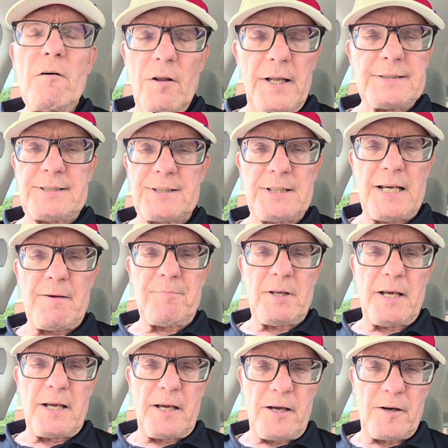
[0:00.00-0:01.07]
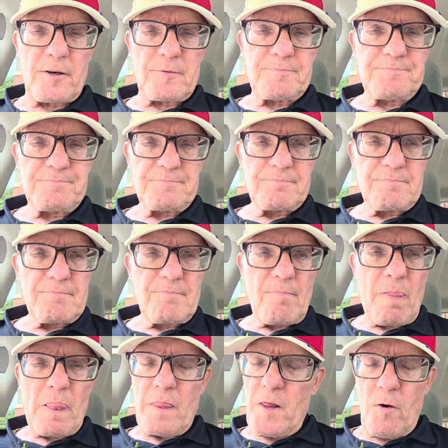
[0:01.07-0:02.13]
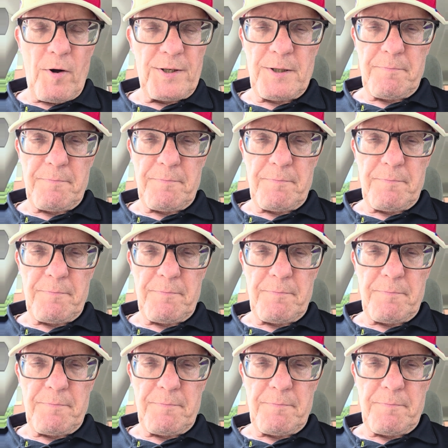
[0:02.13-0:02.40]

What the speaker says: Well, that's the same thing here. No